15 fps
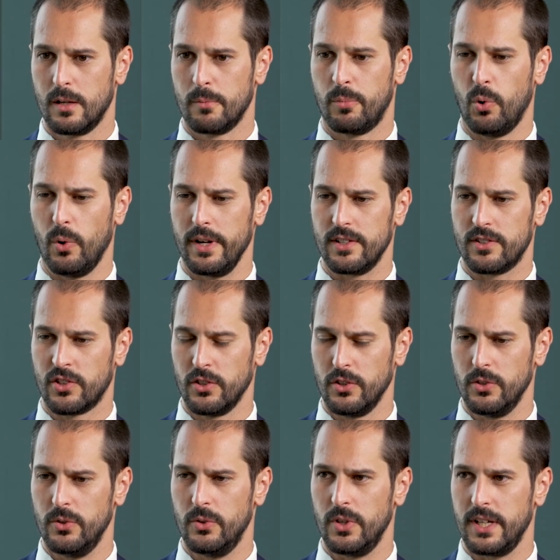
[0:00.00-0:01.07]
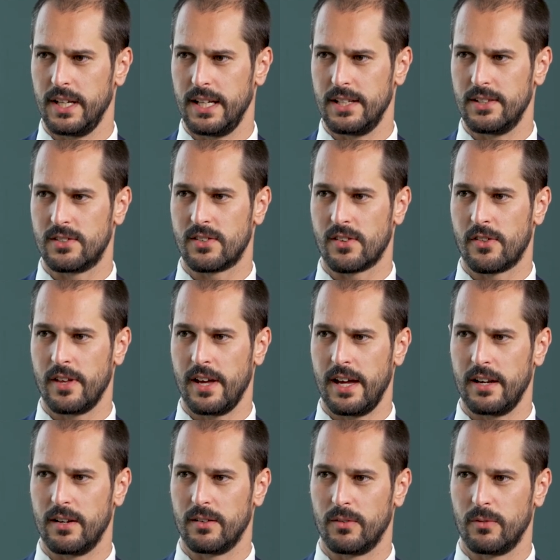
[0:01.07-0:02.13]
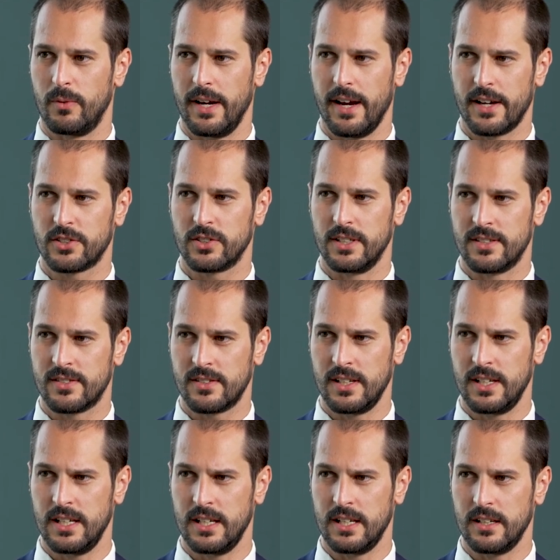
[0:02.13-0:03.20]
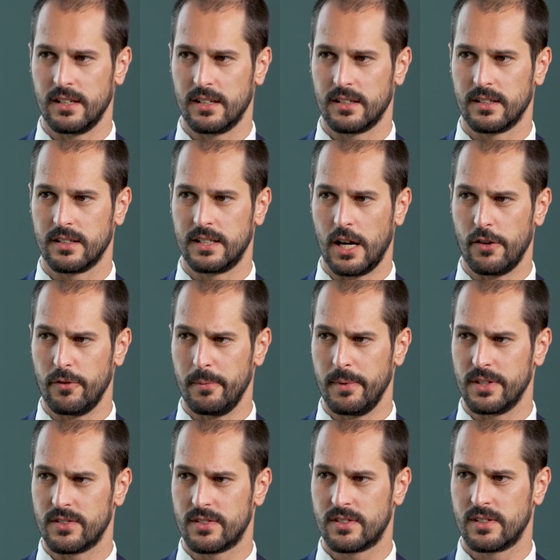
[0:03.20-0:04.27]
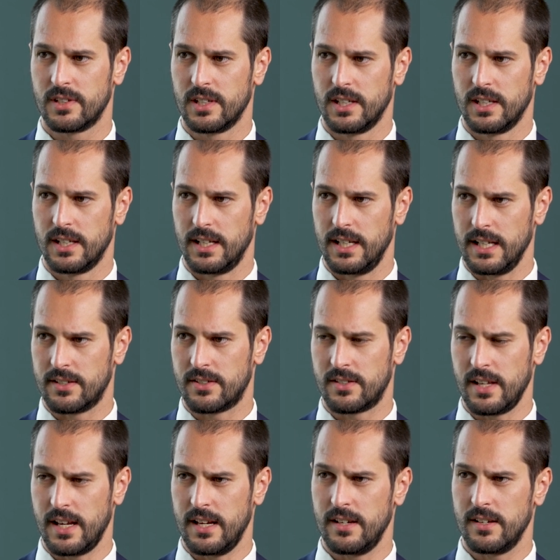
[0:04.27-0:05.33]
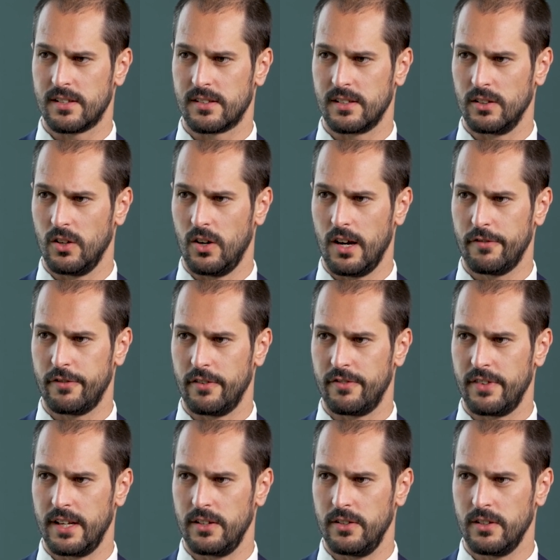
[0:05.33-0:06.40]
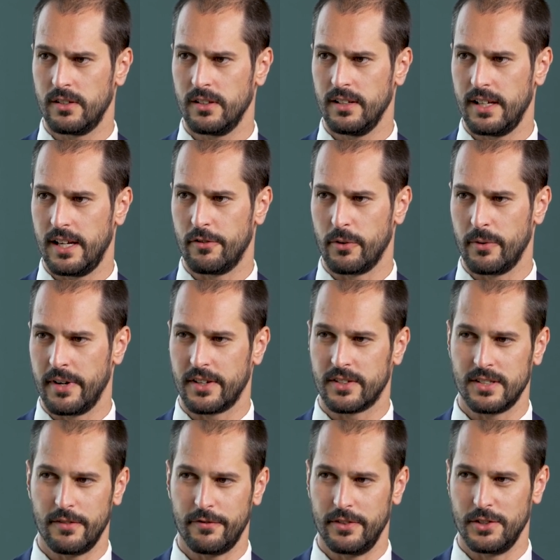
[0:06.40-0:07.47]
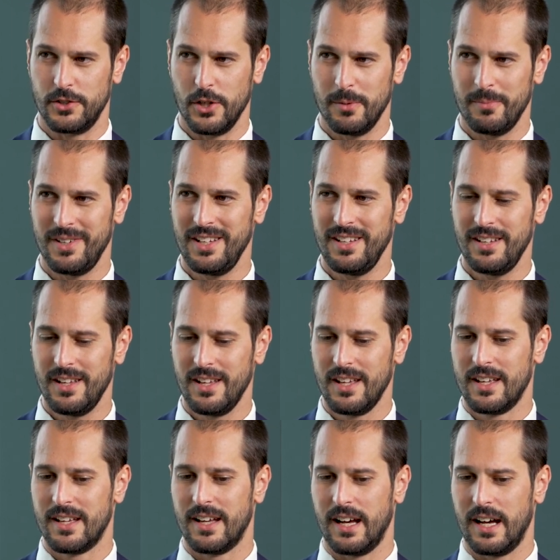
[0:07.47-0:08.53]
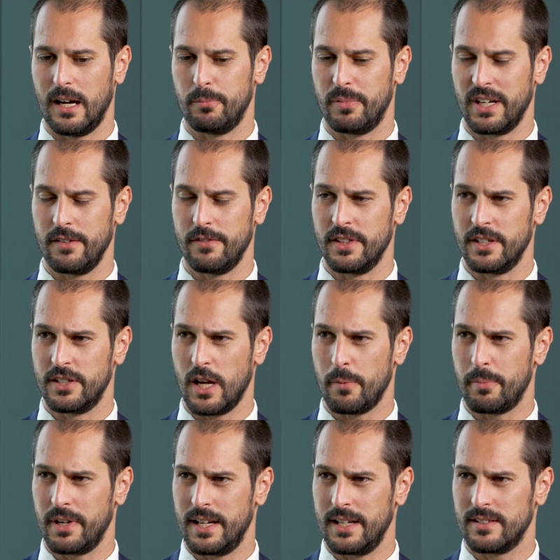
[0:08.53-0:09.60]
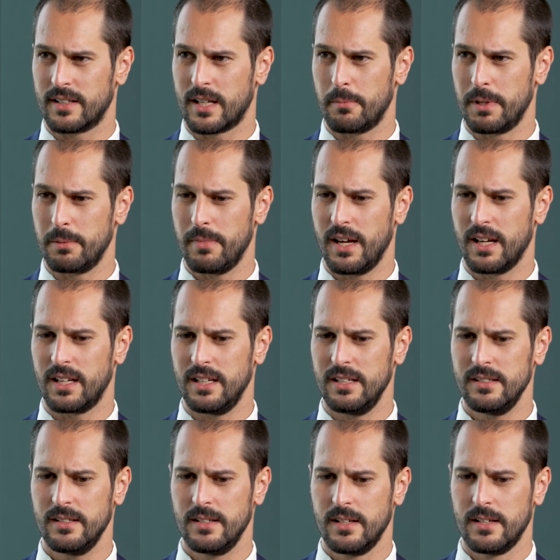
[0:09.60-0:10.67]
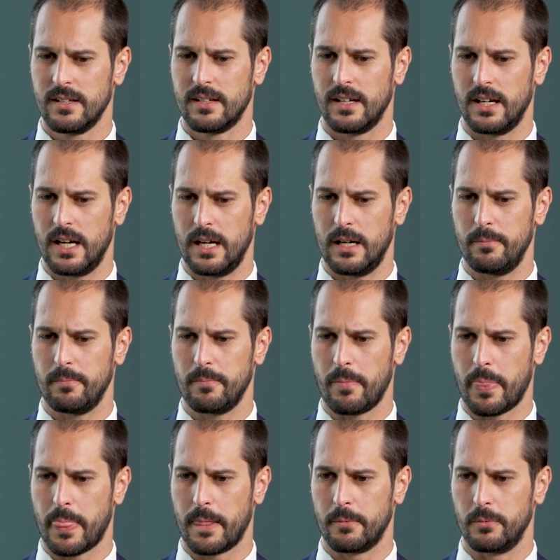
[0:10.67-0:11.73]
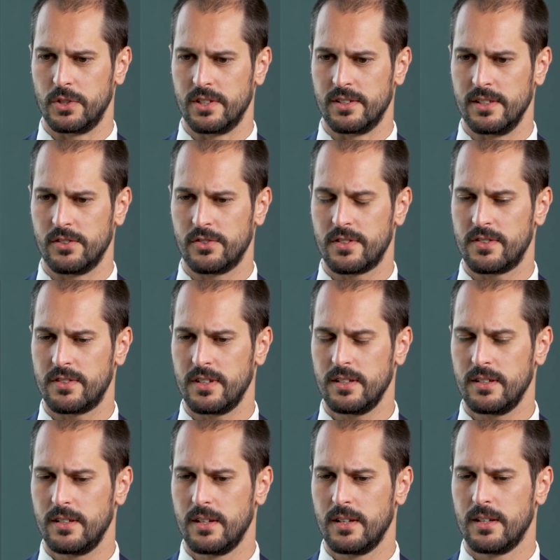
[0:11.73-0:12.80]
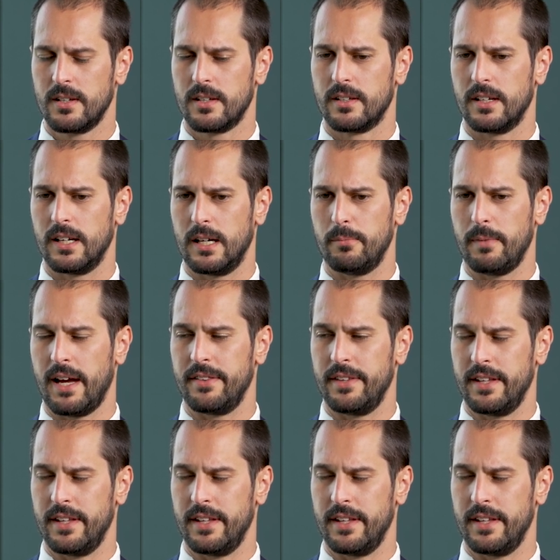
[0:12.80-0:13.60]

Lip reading: Point two is that we're actually seeing governments extend the life of their nuclear everywhere except for Germany, but even the Japanese are coming back in, which is interesting. And